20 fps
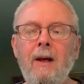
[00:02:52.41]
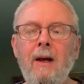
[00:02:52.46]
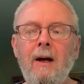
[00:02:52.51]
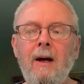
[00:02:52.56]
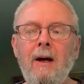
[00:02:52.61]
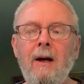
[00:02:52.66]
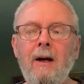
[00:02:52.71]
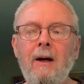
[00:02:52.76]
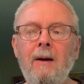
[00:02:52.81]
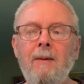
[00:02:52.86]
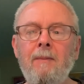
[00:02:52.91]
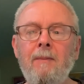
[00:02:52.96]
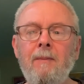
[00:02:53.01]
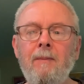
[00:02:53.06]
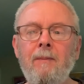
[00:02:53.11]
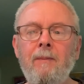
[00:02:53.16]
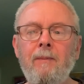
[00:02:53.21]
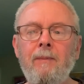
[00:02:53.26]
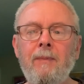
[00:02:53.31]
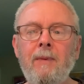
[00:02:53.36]

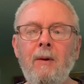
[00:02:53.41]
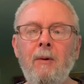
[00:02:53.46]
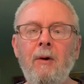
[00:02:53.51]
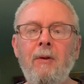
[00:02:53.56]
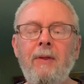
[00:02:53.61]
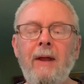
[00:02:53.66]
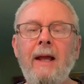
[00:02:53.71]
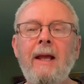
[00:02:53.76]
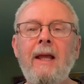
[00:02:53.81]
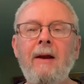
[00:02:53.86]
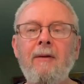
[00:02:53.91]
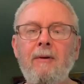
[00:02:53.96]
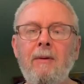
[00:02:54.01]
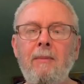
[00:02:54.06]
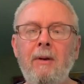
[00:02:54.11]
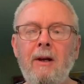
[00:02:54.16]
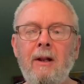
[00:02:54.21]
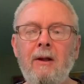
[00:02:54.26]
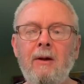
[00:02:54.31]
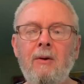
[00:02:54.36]
I want to thank
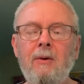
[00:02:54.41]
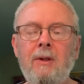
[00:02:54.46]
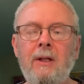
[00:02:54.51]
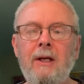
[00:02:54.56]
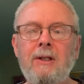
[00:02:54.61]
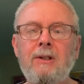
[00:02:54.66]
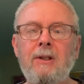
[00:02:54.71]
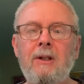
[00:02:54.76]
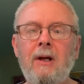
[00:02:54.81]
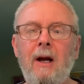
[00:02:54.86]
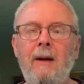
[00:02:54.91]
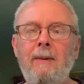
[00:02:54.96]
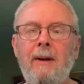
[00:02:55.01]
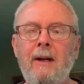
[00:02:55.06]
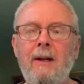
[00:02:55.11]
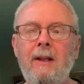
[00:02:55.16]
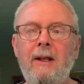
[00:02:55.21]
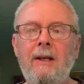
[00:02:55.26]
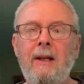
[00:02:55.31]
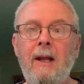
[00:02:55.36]
everybody who takes the time out
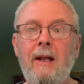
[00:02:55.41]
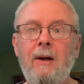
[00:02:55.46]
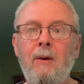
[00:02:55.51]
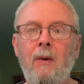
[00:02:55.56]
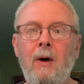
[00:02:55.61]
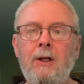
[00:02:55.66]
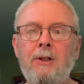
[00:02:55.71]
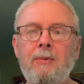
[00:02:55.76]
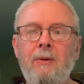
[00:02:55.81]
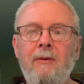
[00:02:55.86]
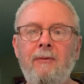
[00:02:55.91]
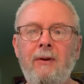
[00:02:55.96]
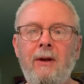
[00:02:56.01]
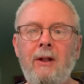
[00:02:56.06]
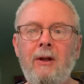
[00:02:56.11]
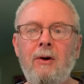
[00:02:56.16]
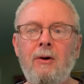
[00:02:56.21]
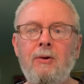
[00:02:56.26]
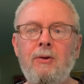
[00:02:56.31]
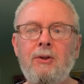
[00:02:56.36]
of their day to watch my
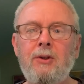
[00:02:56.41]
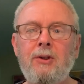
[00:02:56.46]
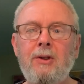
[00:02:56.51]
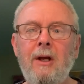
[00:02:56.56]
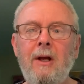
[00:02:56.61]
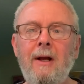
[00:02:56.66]
videos,